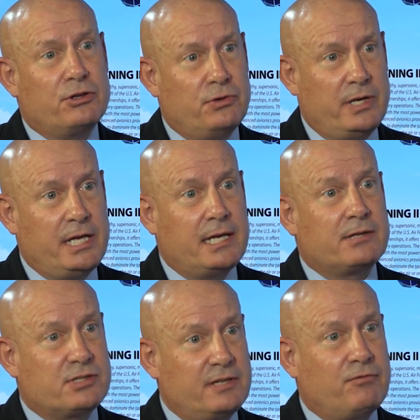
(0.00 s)

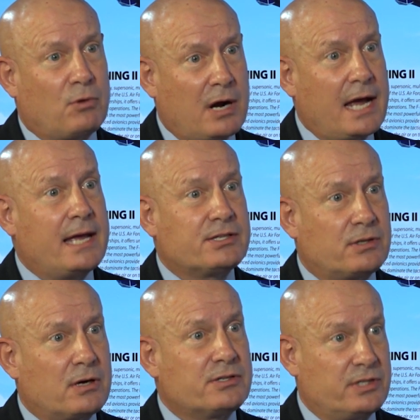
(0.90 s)
unique
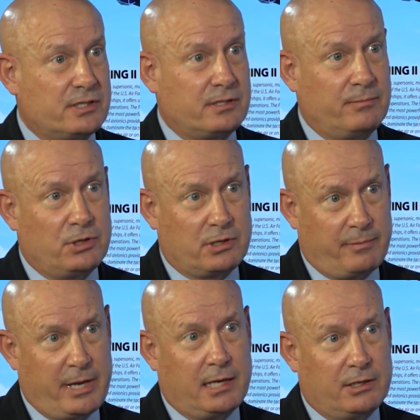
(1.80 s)
C4ISR system, their
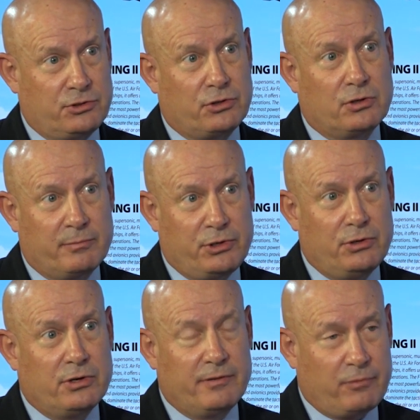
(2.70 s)
Command Control
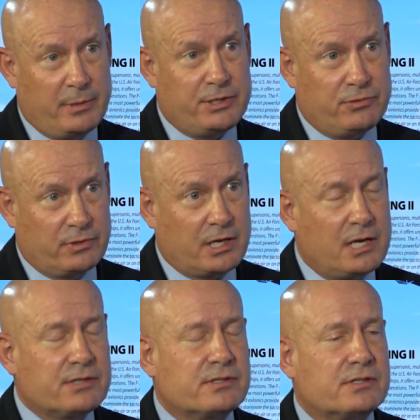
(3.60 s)
Computer Information
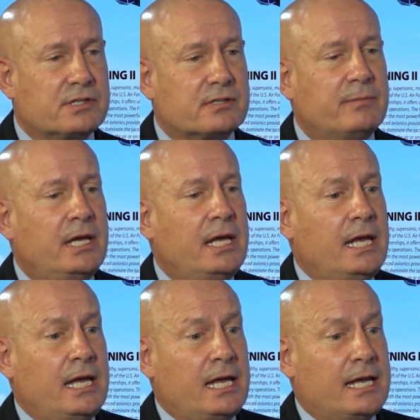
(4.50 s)
Reconnaissance System,
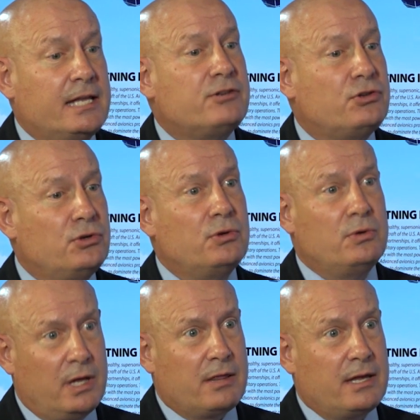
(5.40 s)

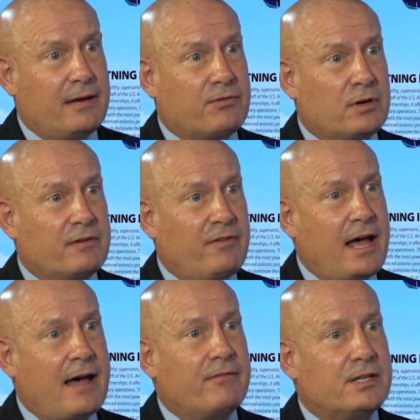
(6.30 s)
into the
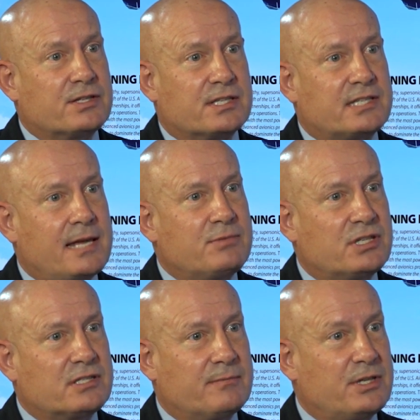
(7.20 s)
F-35. It's the same
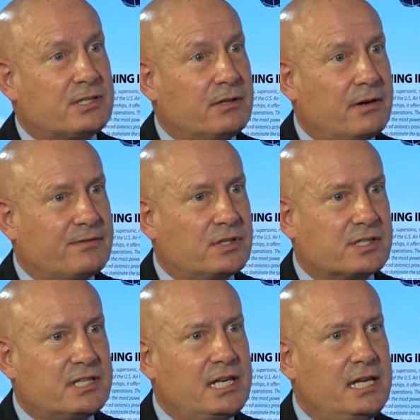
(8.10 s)
system that's in their
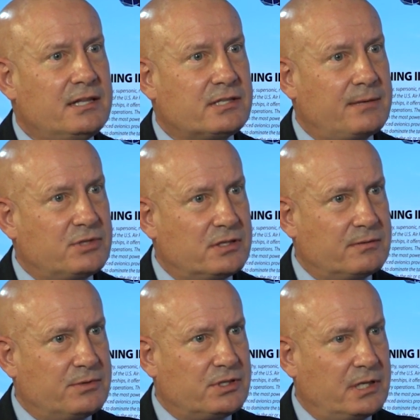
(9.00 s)
F-16, the same
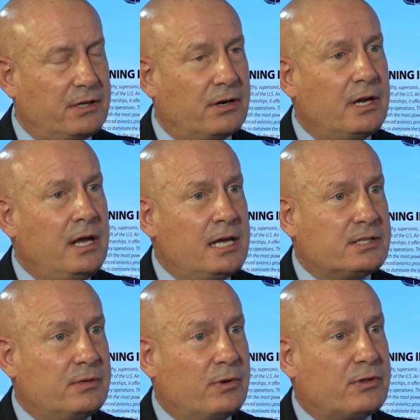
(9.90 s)
system that's in their
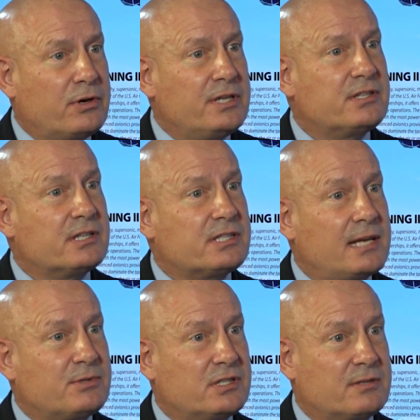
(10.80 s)
C-130s, and the
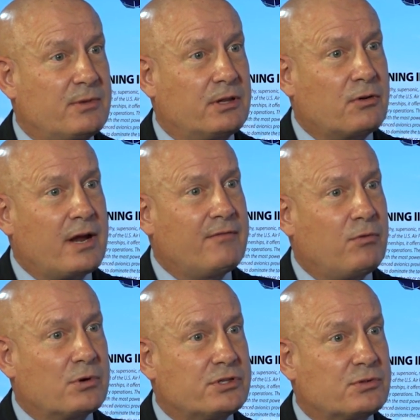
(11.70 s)
same system that the ground
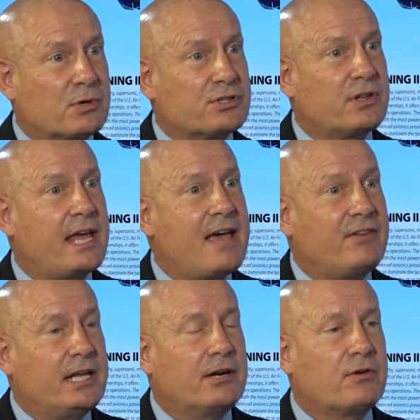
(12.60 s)
forces work. So they have
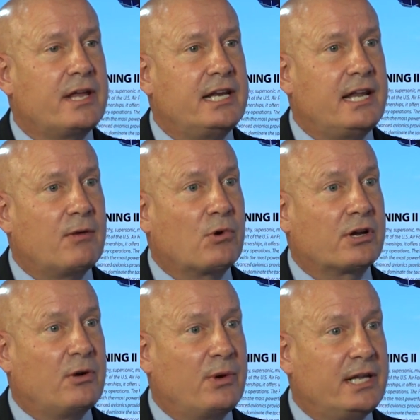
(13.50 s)
an integrated network
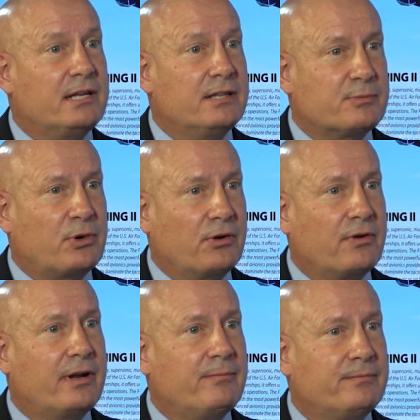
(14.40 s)
going into this program.